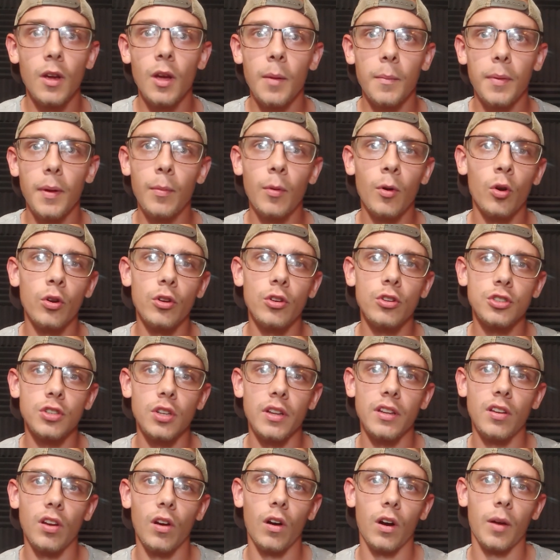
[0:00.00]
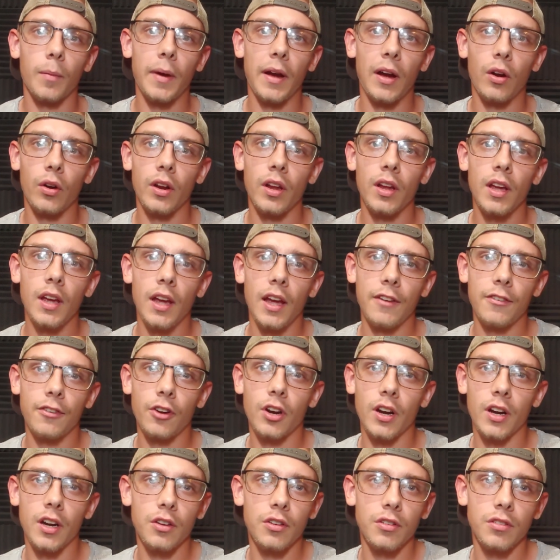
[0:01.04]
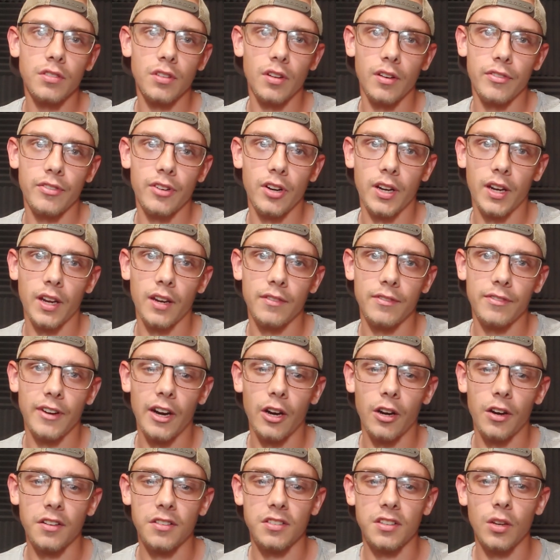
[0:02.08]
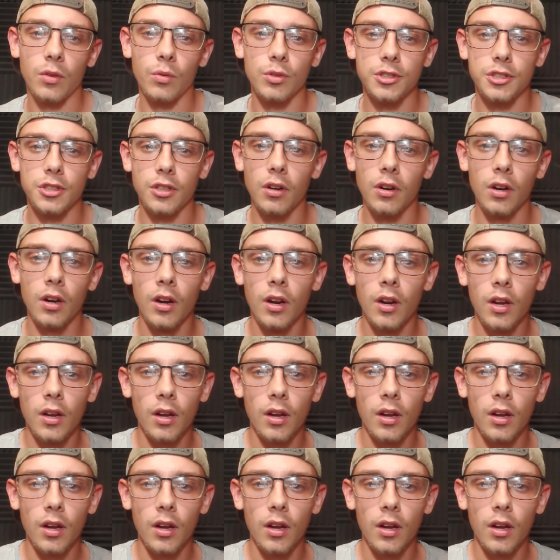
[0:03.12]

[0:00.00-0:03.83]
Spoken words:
People don't usually talk about if you're going to use a fucking fire extinguisher